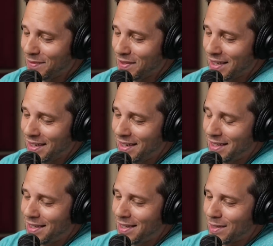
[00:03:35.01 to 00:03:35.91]
I loved it.
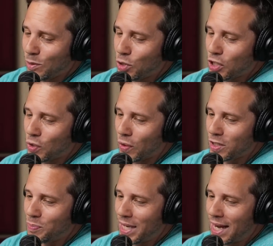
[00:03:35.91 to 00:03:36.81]

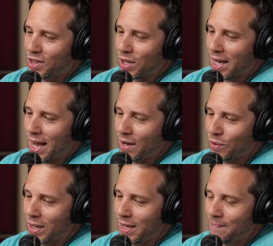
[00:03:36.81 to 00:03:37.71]
Luchasaurus beat Anthony
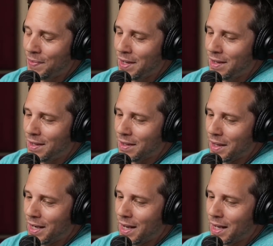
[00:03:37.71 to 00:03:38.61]
Henry.
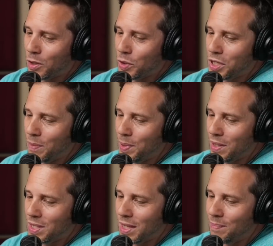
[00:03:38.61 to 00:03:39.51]
And then uh, Christian
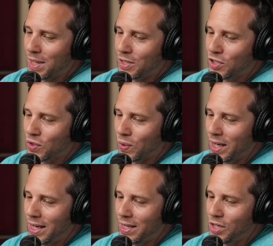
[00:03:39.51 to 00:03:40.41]
appears on the big
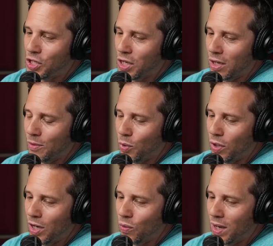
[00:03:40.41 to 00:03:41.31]
screen. Jungle
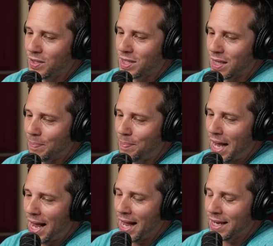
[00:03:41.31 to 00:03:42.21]
Boy runs to the
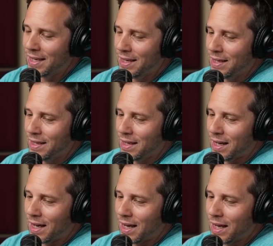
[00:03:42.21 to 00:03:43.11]
back.
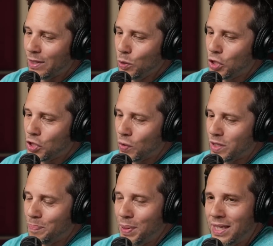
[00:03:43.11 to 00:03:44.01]
Uh,
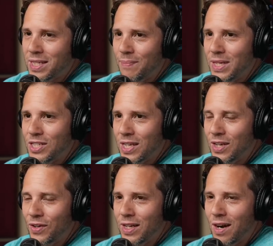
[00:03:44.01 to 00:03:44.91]
Luchasaurus beats up these
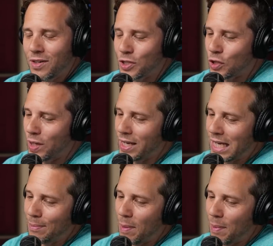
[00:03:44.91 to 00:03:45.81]
security guards. They're trying to
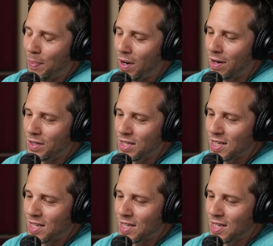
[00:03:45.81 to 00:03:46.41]
keep him apart.